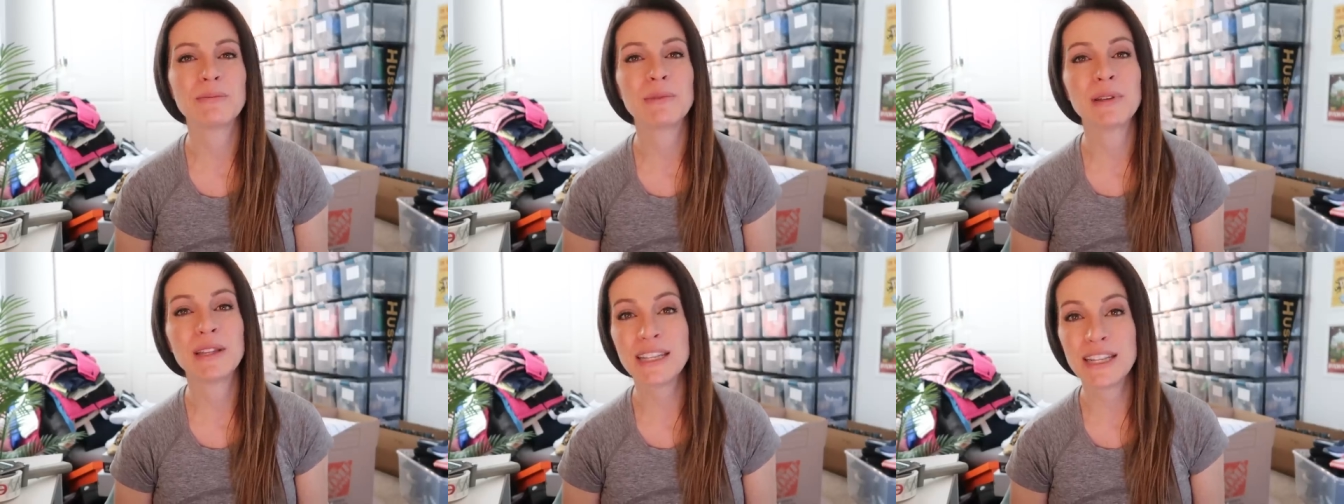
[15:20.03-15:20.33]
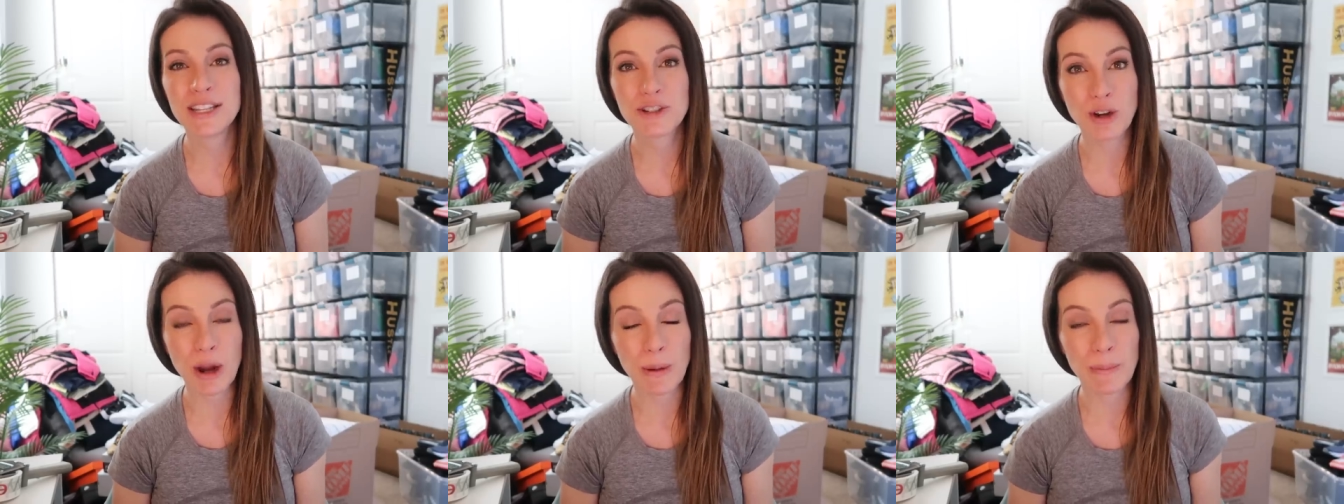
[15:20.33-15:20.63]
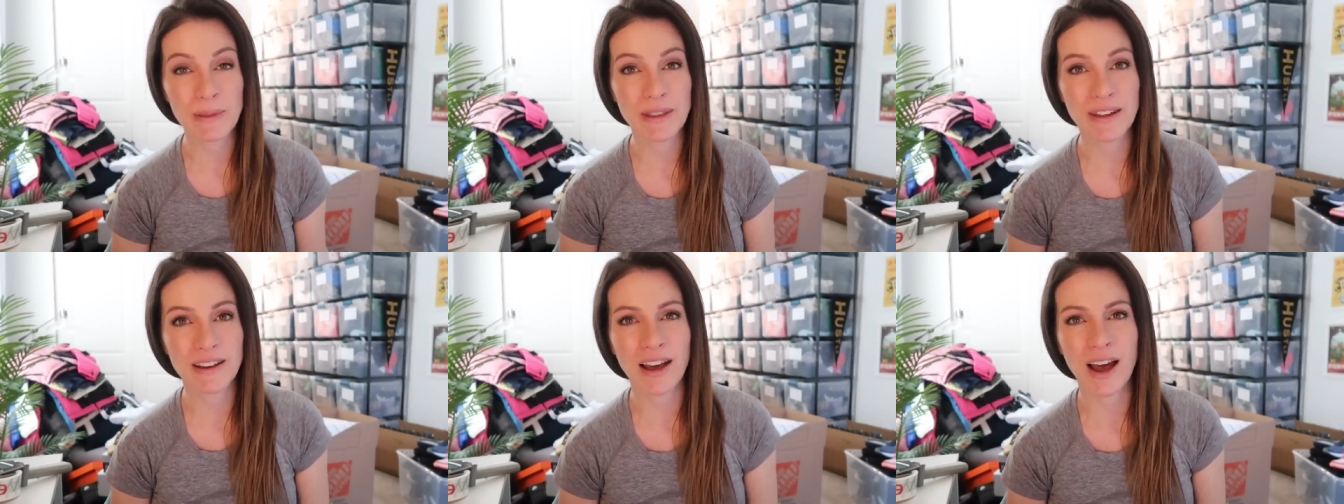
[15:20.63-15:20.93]
Please drop
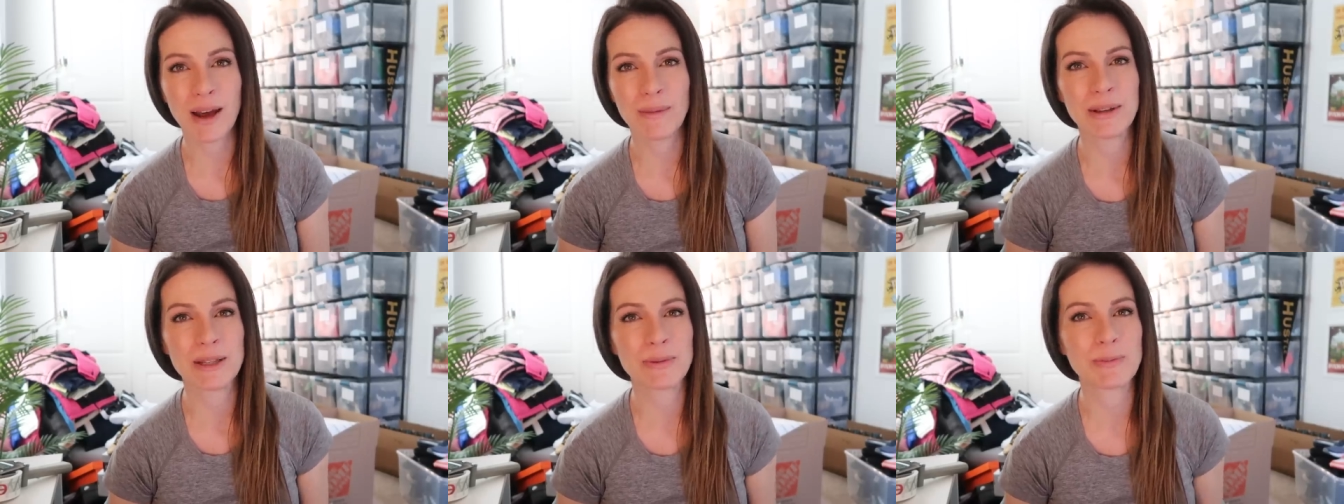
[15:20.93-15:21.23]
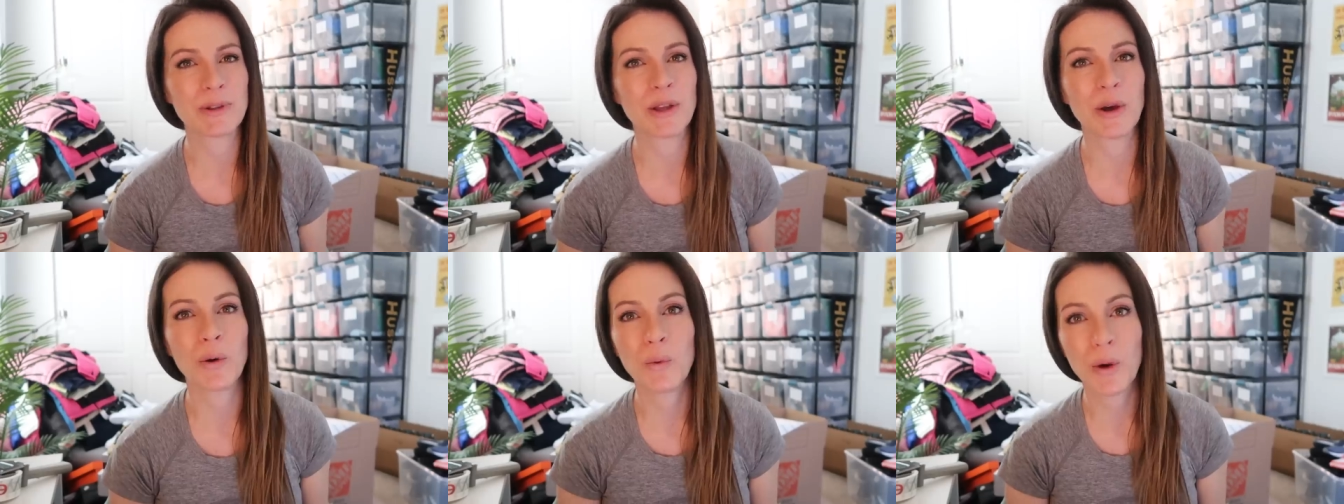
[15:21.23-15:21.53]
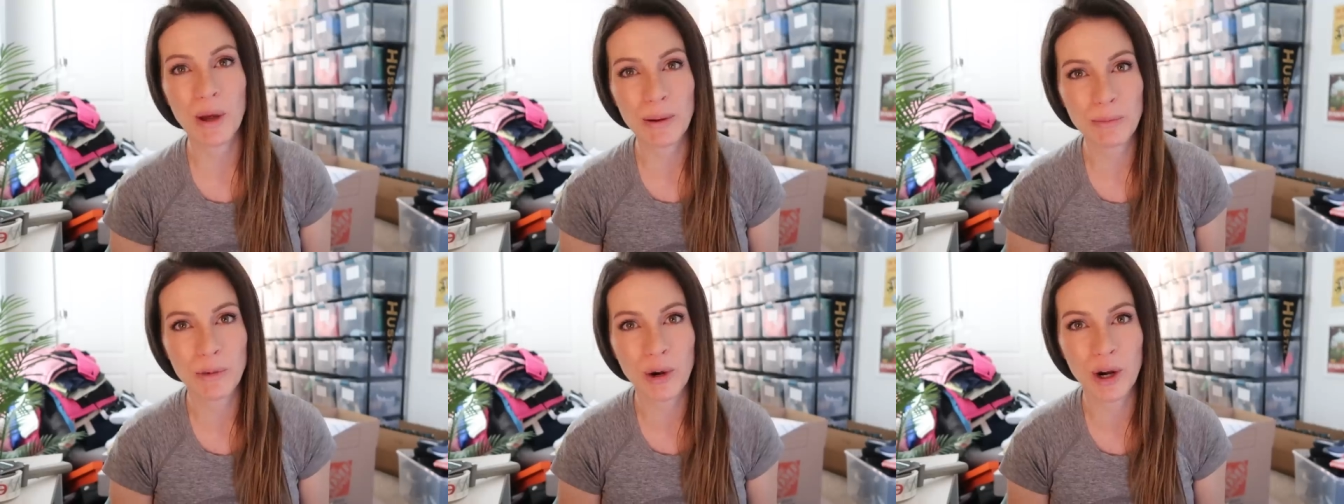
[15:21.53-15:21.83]
in the comments below
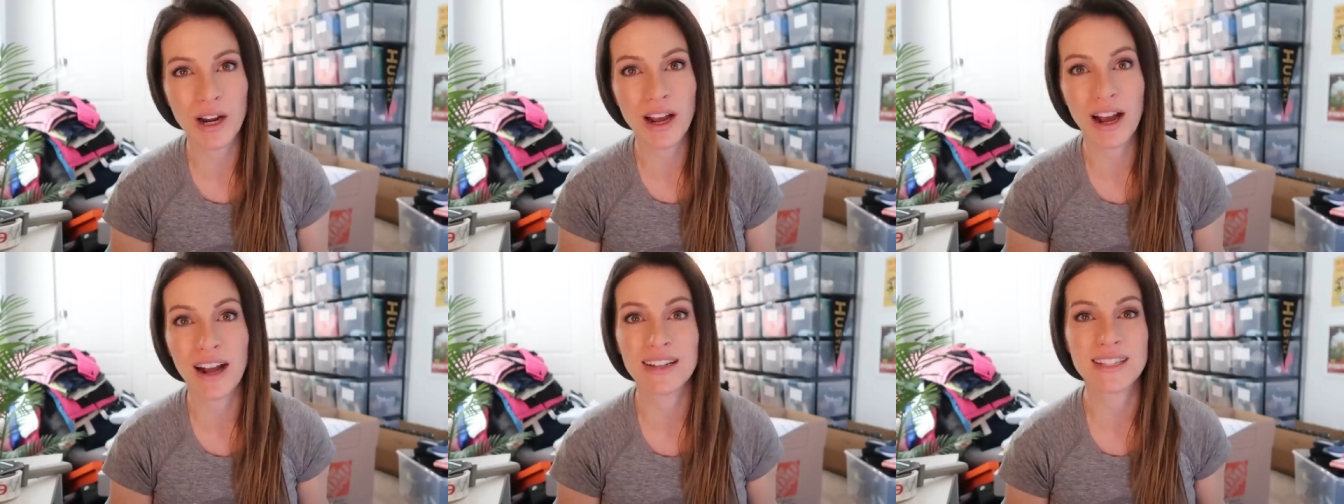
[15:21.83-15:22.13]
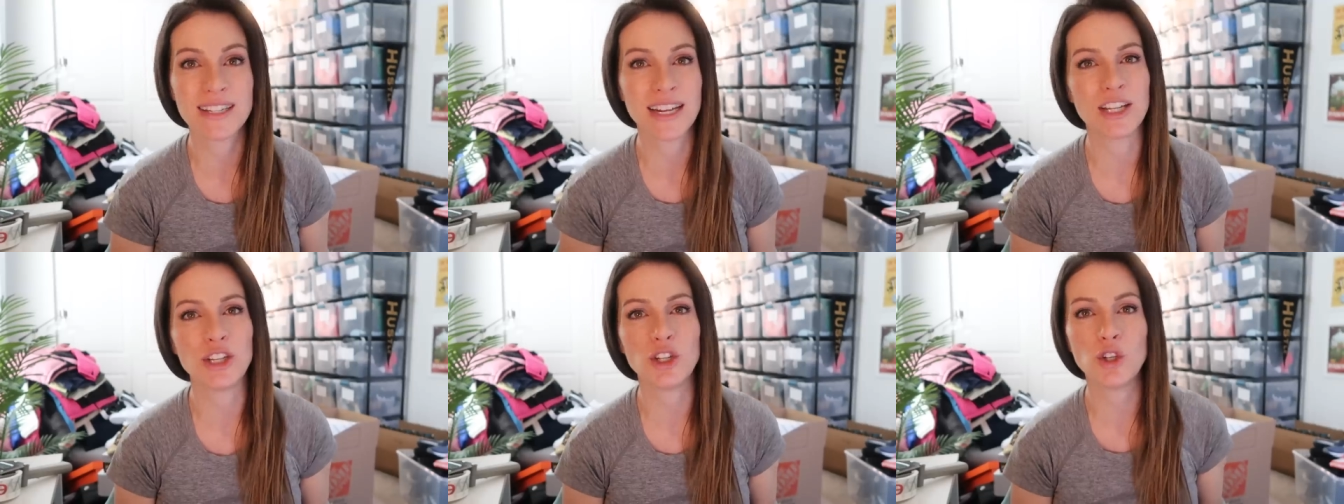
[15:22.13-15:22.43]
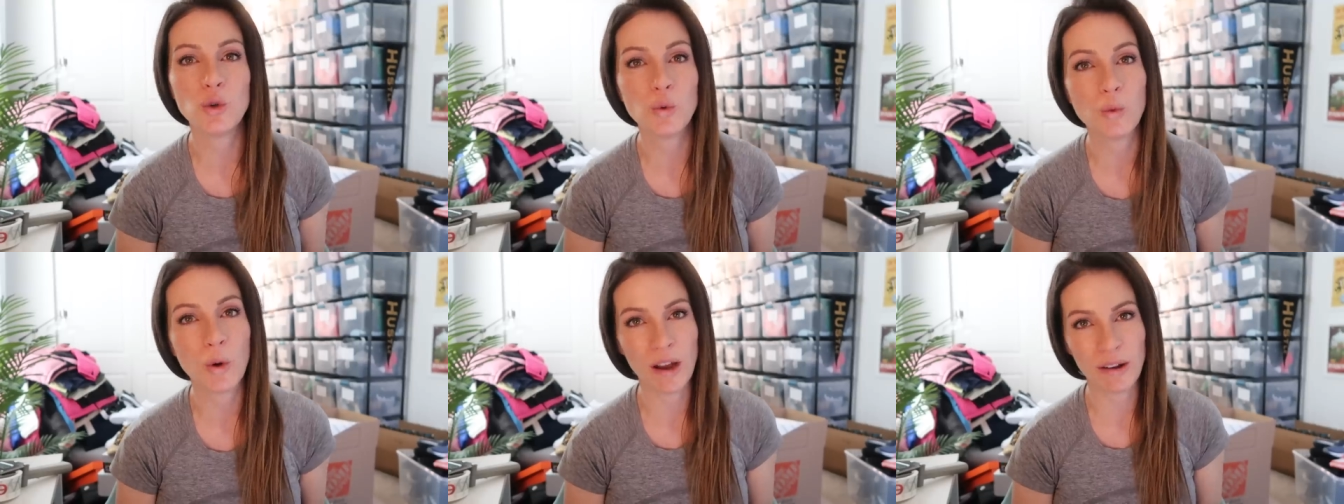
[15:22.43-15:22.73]
what more content
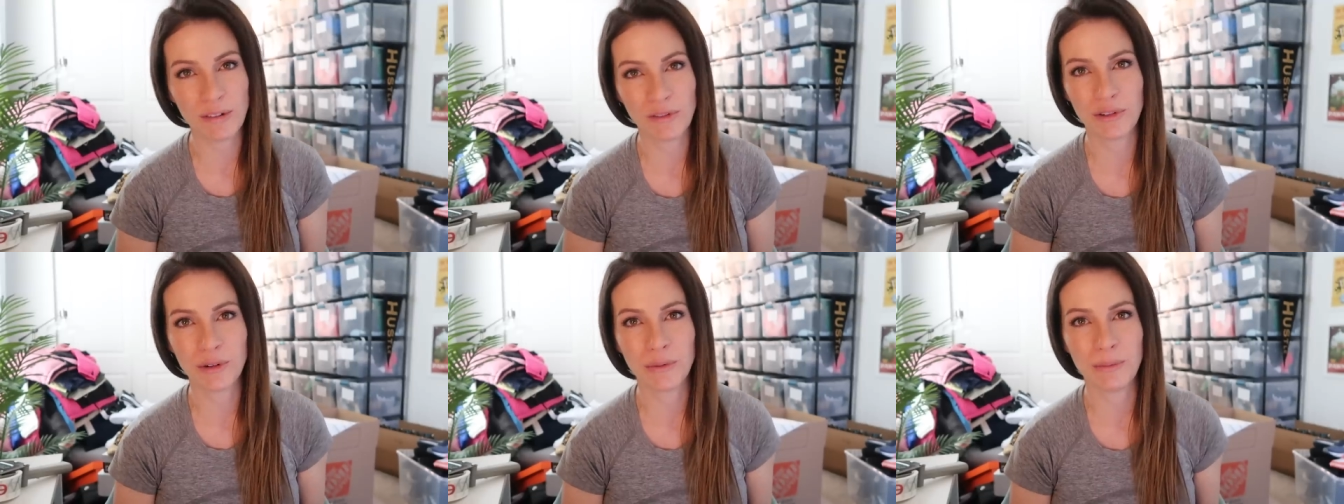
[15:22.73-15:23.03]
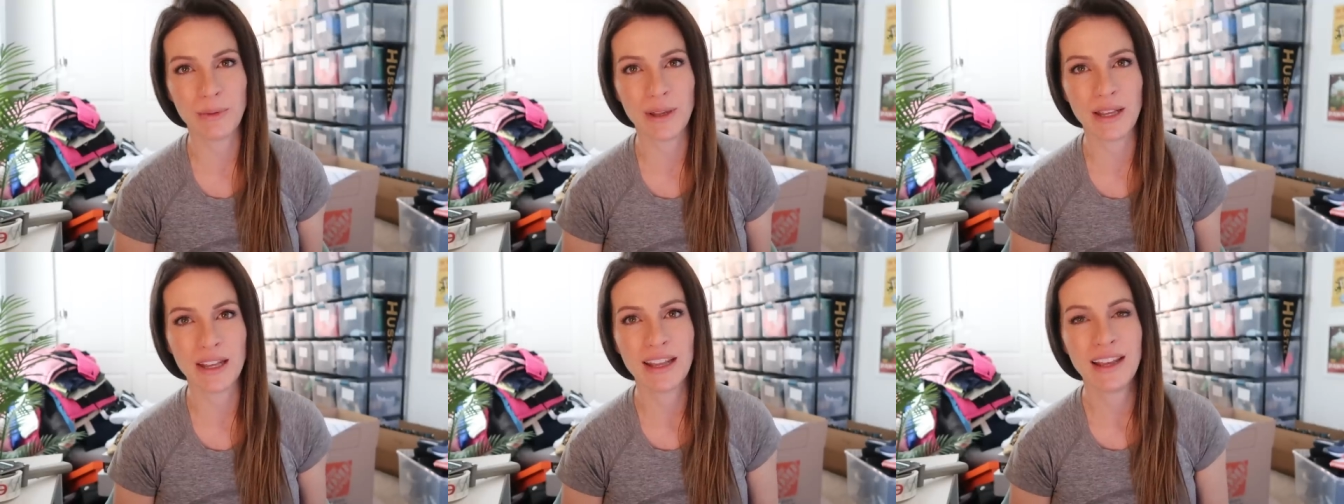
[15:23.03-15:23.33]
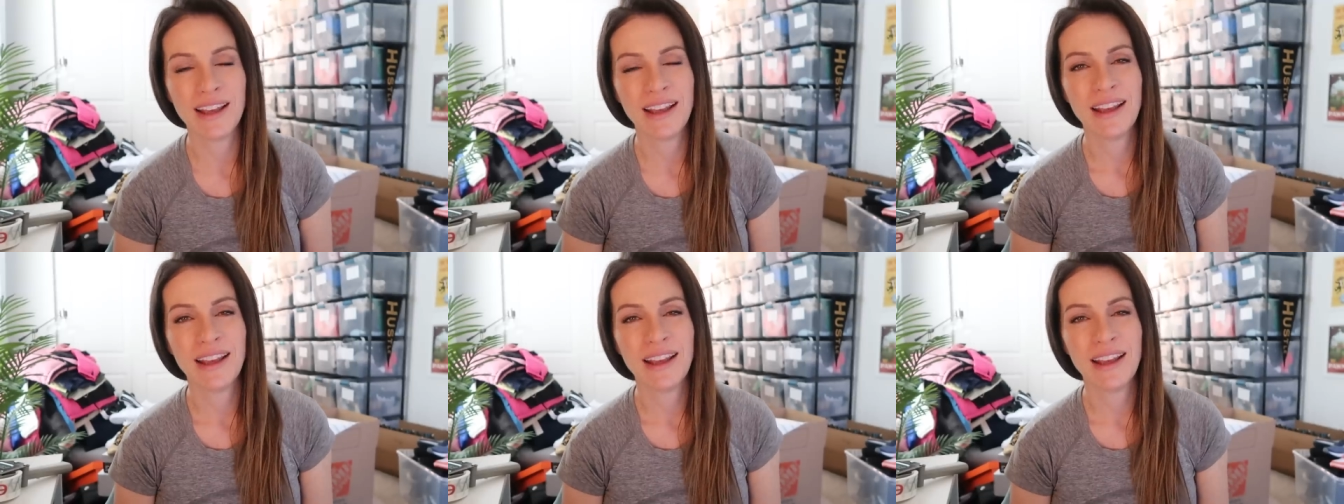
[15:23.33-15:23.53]
you want from me.